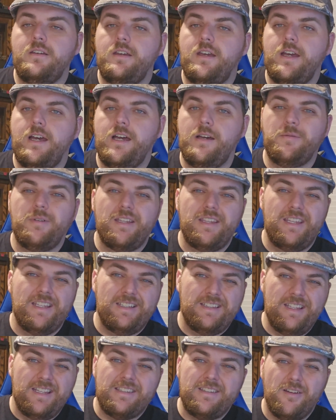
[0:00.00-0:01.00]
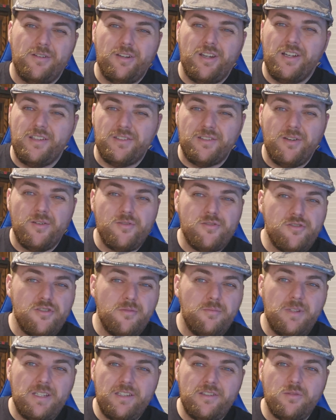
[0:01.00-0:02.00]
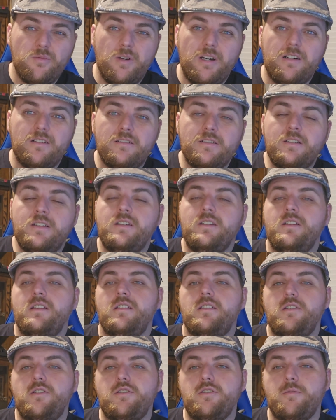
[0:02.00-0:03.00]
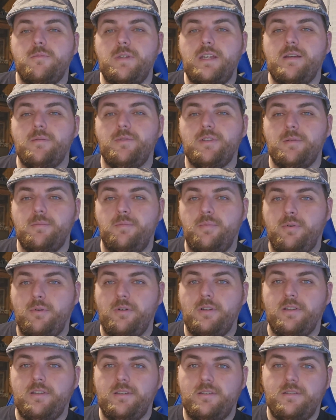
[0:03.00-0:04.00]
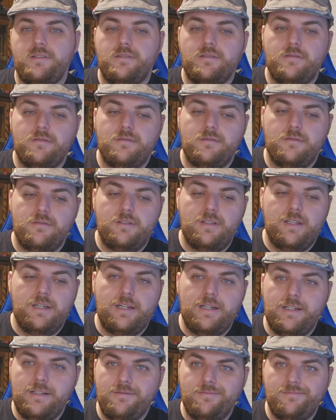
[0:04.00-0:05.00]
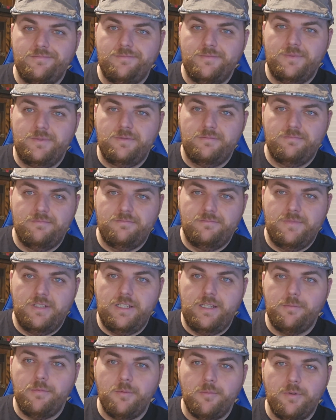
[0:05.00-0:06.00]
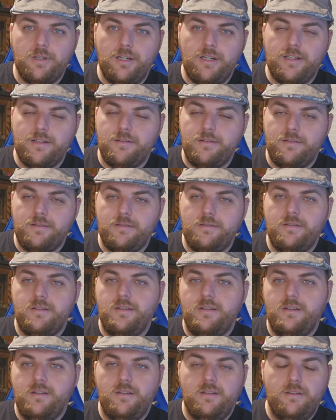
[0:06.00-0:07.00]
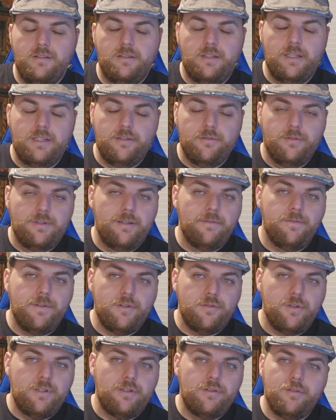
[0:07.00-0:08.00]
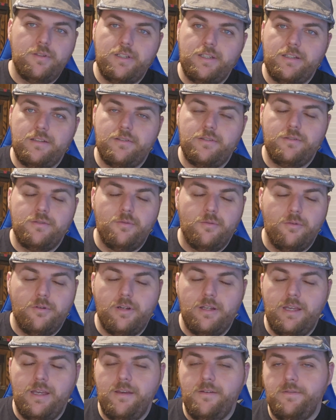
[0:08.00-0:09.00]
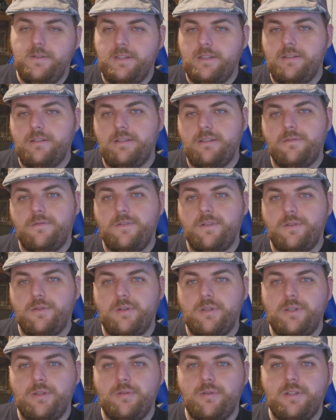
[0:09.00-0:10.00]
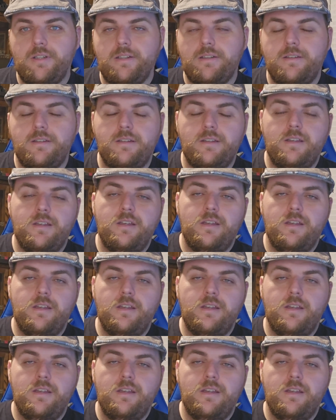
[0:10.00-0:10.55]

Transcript: I think that's how Gonskos should be as well. You should be able to put an Ibram Gaunt into an infantry unit or a heavy infantry unit.